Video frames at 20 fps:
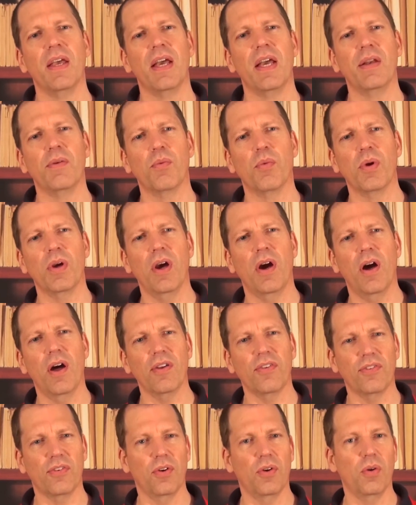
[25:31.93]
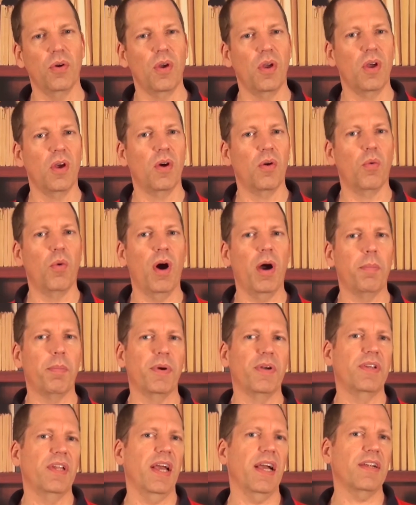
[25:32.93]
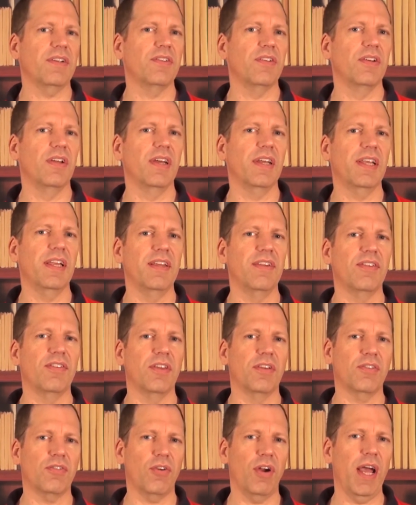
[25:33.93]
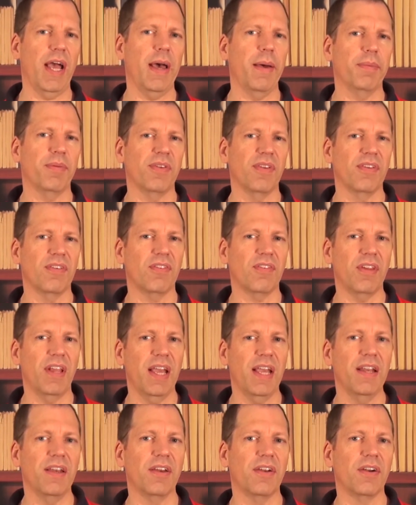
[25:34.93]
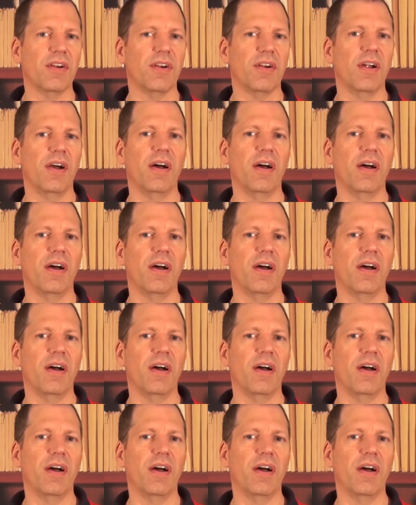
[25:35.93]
And we also want protection against the traps and slander